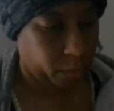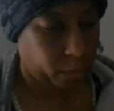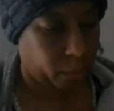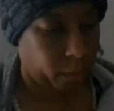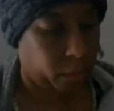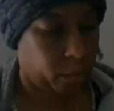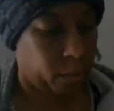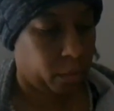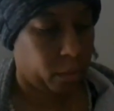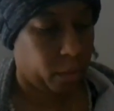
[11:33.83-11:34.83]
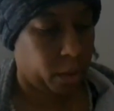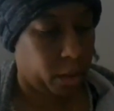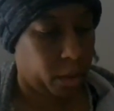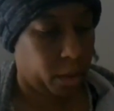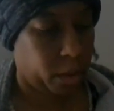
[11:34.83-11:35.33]

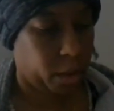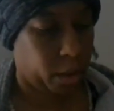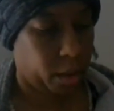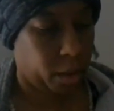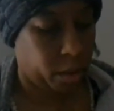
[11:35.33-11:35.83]
[no speech]